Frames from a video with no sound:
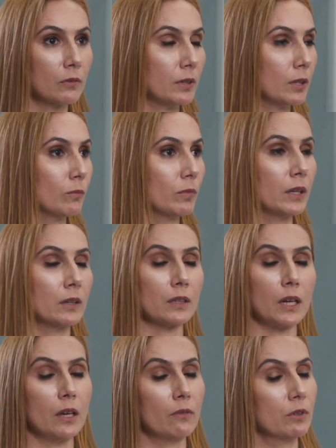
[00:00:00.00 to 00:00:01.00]
of
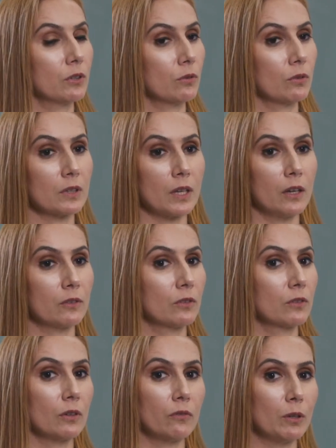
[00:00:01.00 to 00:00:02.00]
implants. I have restored
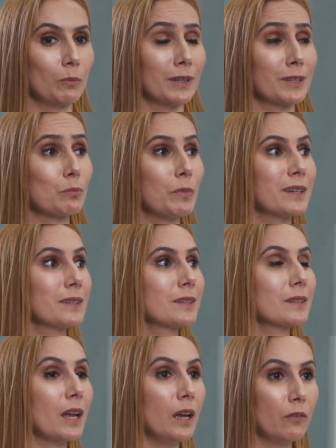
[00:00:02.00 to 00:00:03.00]
thousands of implants. My
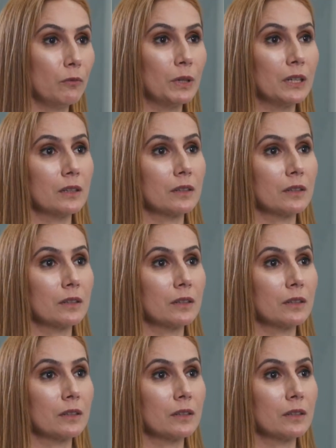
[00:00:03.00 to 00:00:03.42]
staff, my